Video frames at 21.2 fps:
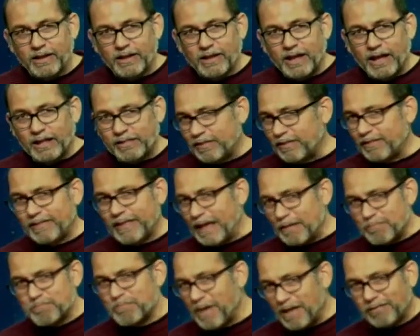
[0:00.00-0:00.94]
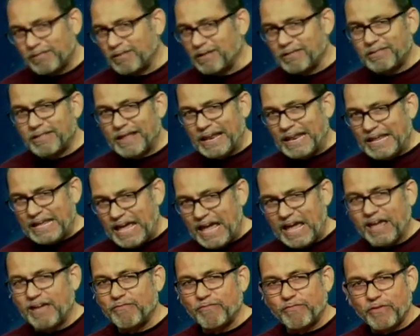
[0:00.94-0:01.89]
It's the same message that he
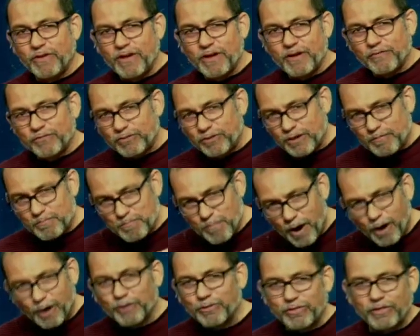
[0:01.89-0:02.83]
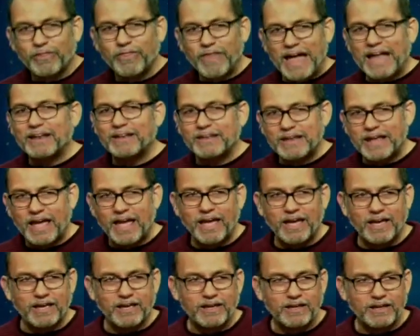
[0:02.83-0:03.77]
gave to Martha that
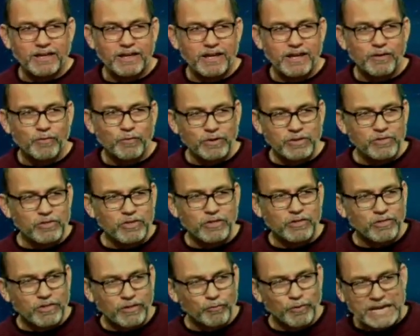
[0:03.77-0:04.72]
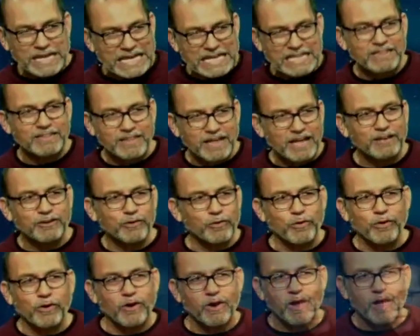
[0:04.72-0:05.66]
day when, she, when he said to
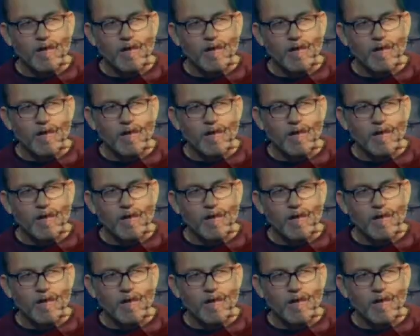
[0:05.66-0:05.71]
her,